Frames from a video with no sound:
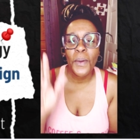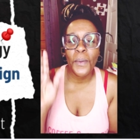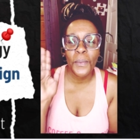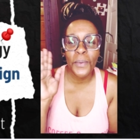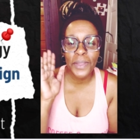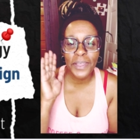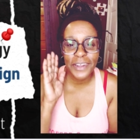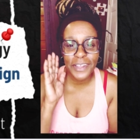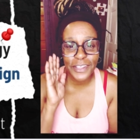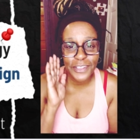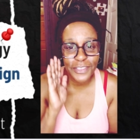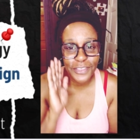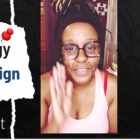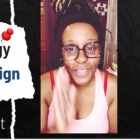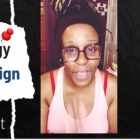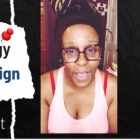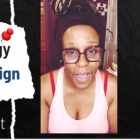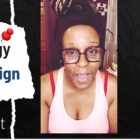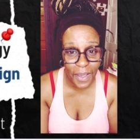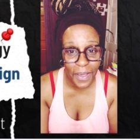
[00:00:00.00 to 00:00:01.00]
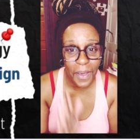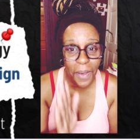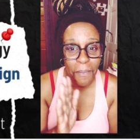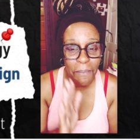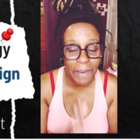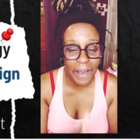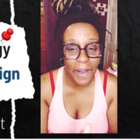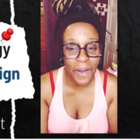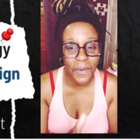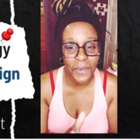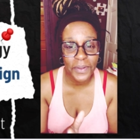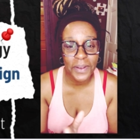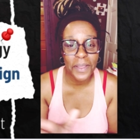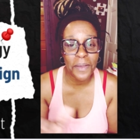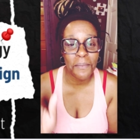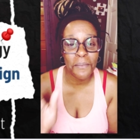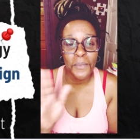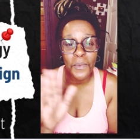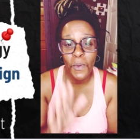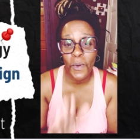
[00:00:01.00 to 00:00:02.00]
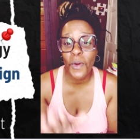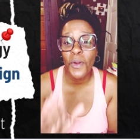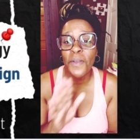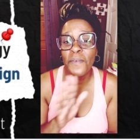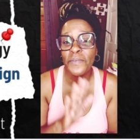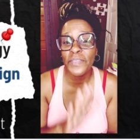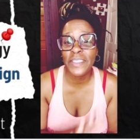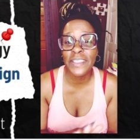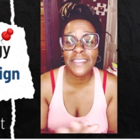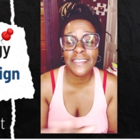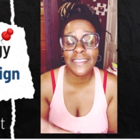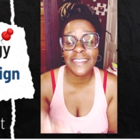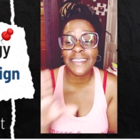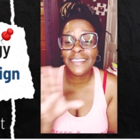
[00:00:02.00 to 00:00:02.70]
we're going to talk about more of these